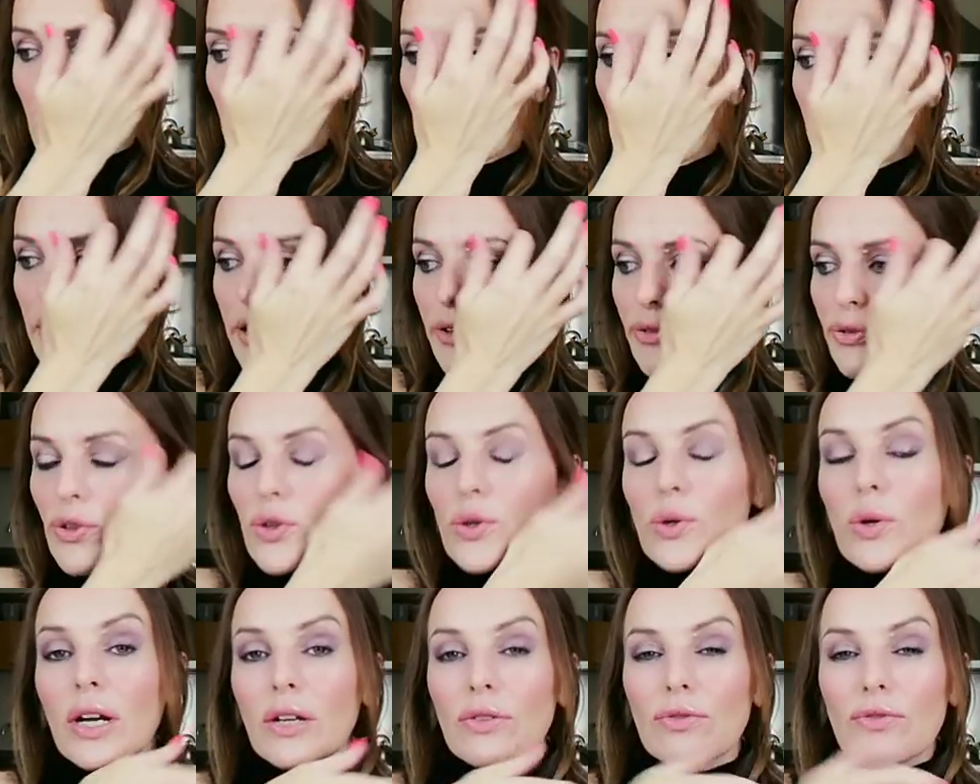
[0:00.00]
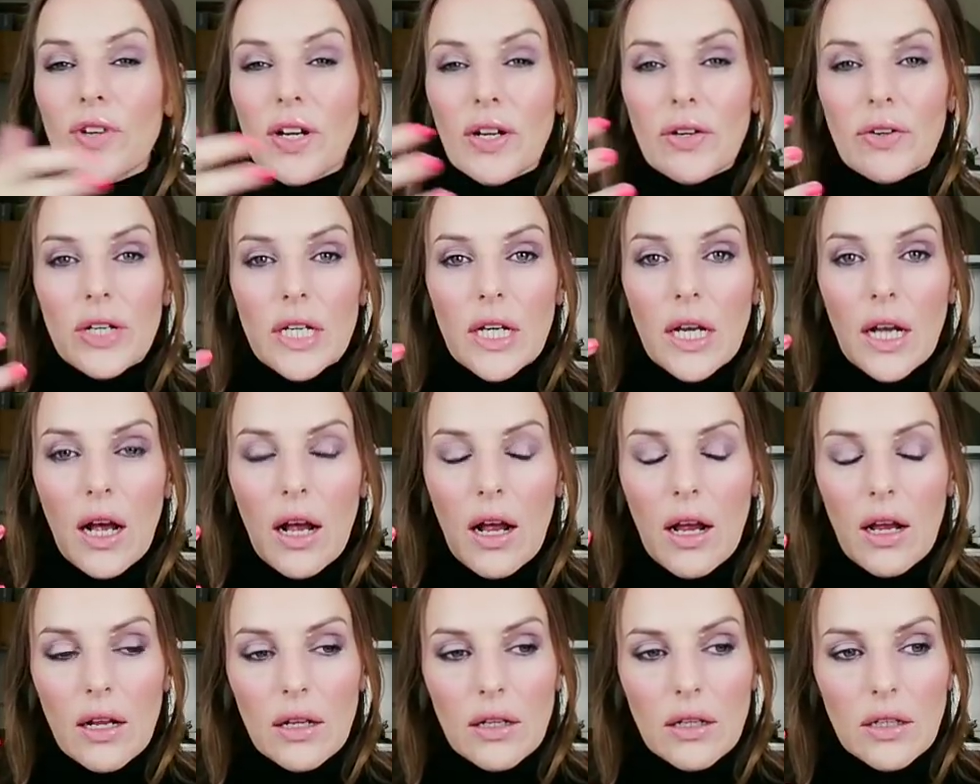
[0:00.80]
If you had very
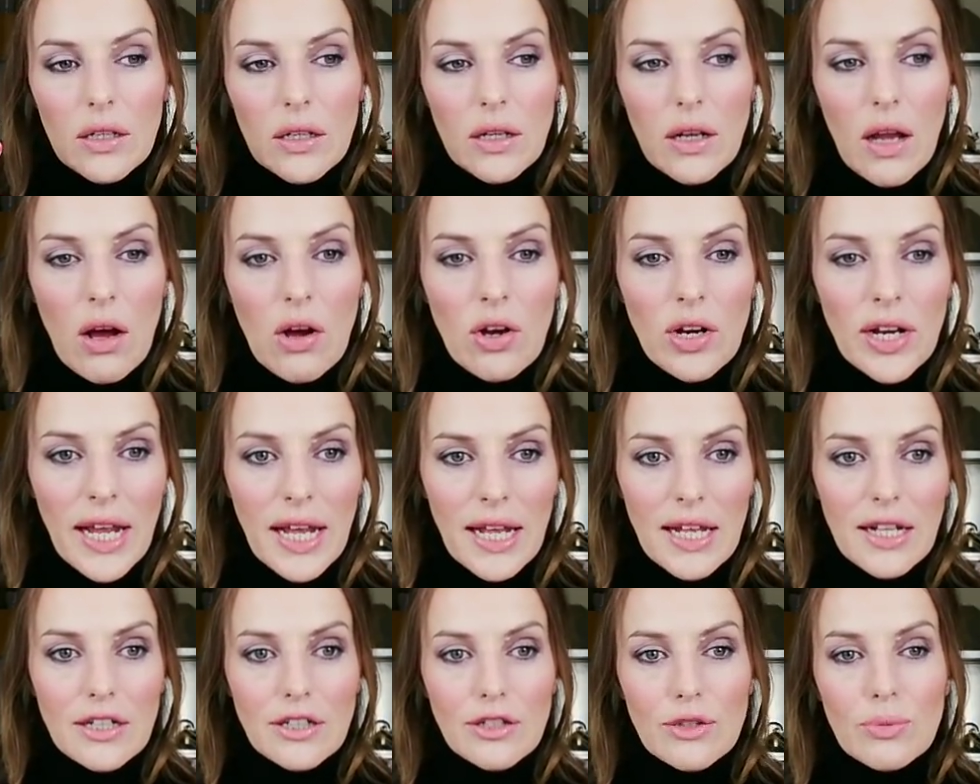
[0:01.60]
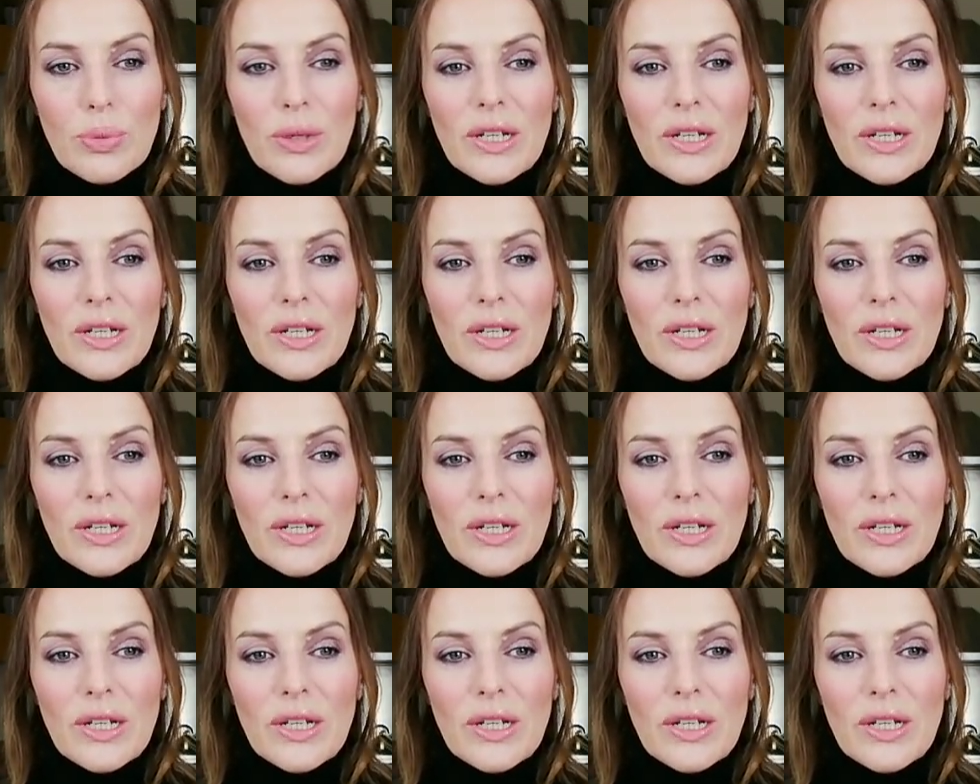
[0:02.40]
long-held